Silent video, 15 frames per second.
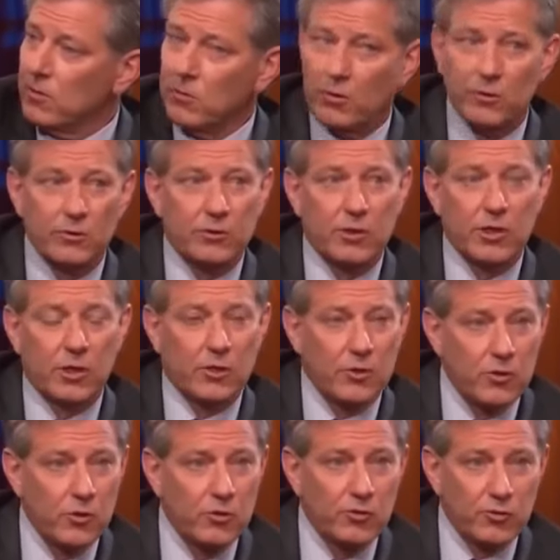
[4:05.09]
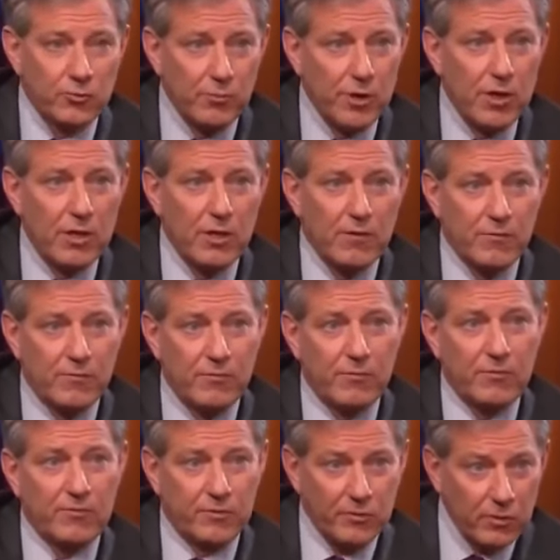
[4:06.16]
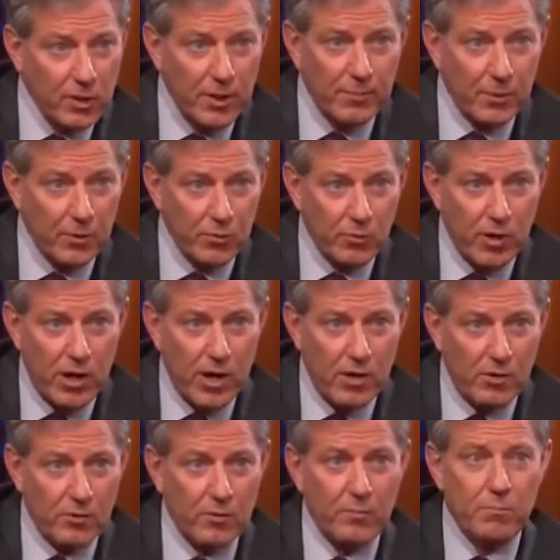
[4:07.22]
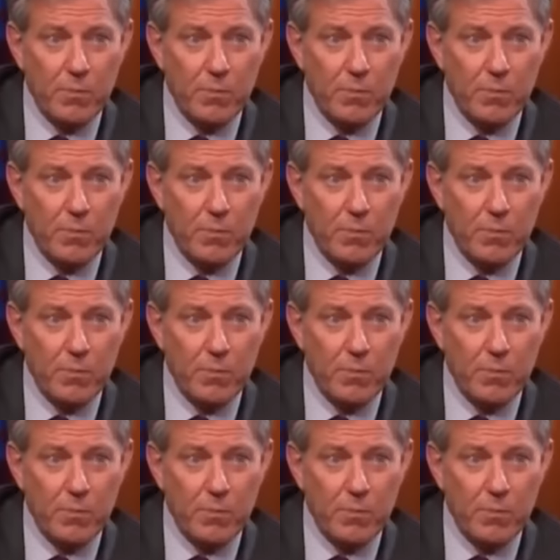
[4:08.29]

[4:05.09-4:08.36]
when she accused me of sleeping around,